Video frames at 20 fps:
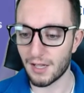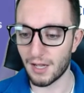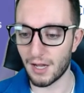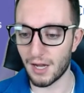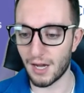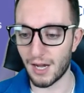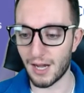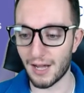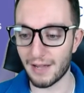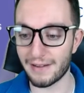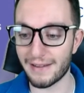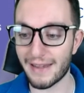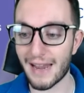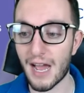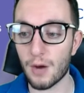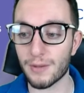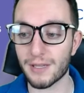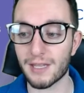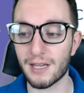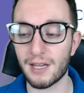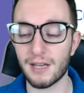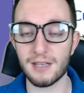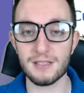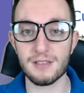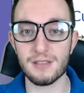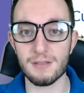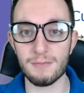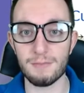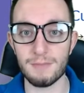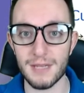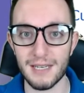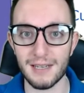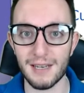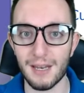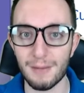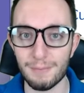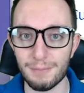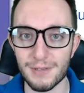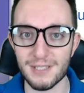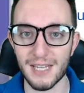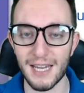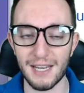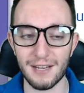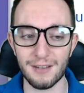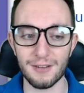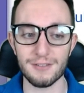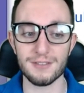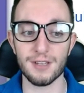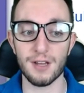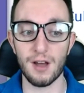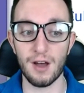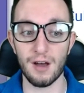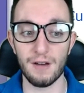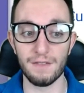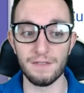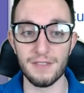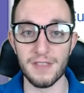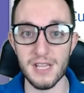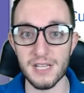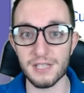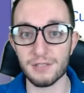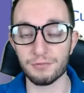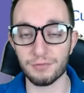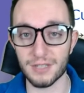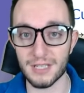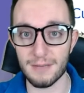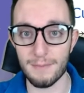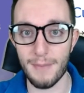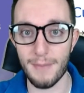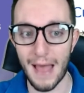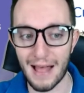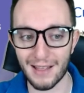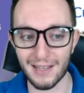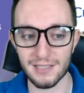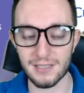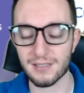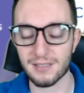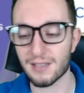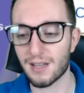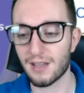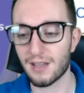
Now we get into the meat and potatoes of this rebalance.